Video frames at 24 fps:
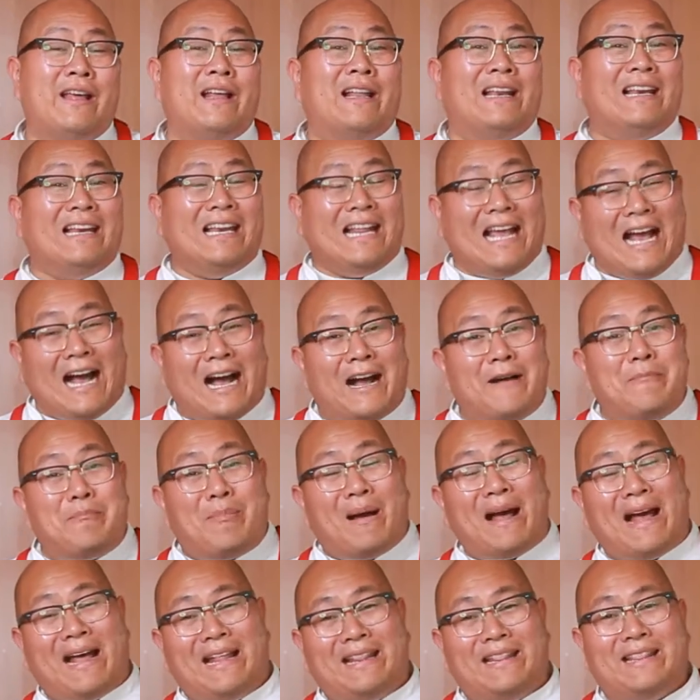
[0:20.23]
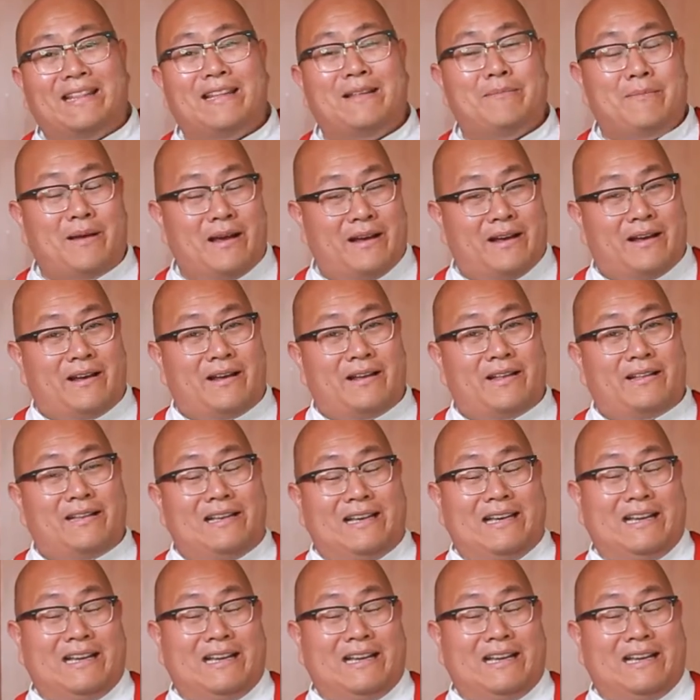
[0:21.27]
Liang Ban